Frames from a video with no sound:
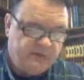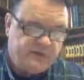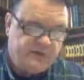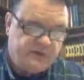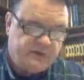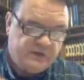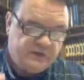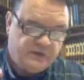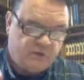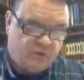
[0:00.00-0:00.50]
to
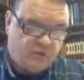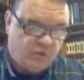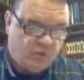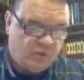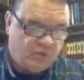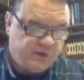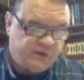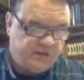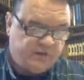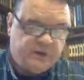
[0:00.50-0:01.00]
turn
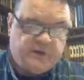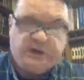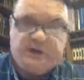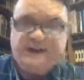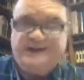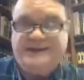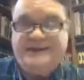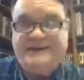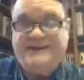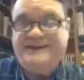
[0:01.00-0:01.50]
water into
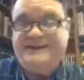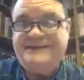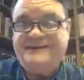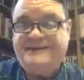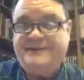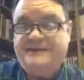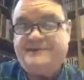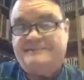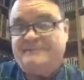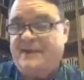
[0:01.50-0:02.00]
blood, and then it
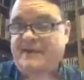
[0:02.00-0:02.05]
says,